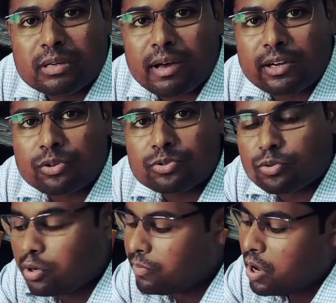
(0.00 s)
the
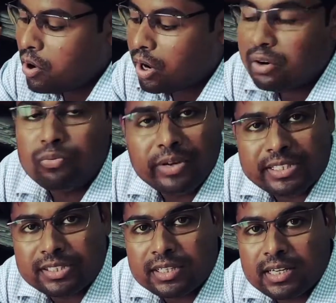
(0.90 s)
microscope on
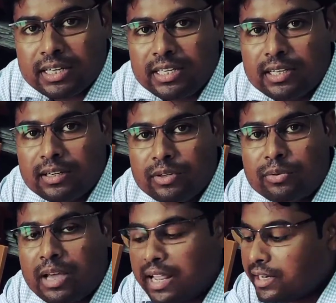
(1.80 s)
which
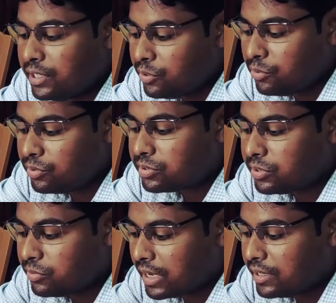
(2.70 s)
you can use
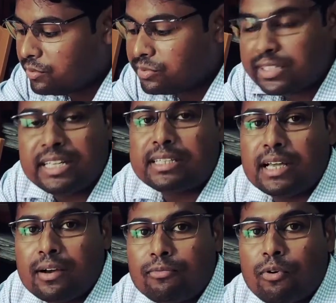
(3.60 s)
it
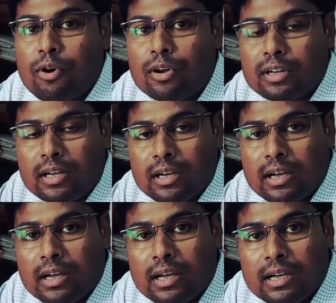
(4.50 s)
for
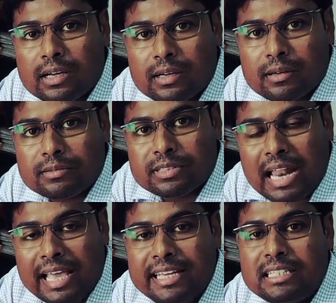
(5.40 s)

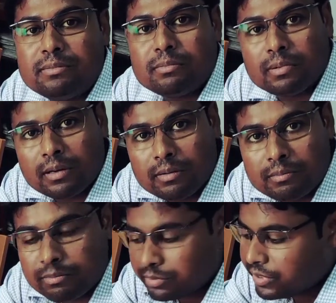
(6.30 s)
slide
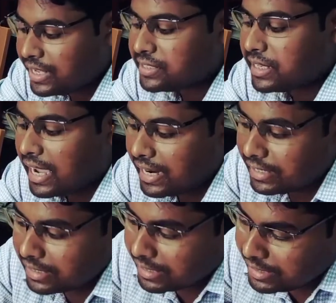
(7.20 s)
rest,
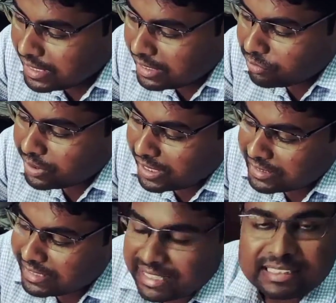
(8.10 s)
and here we can
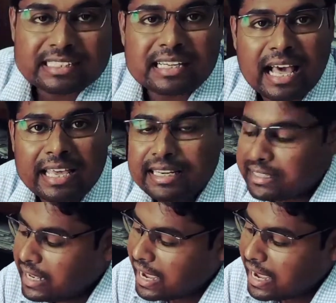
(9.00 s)
set the slide,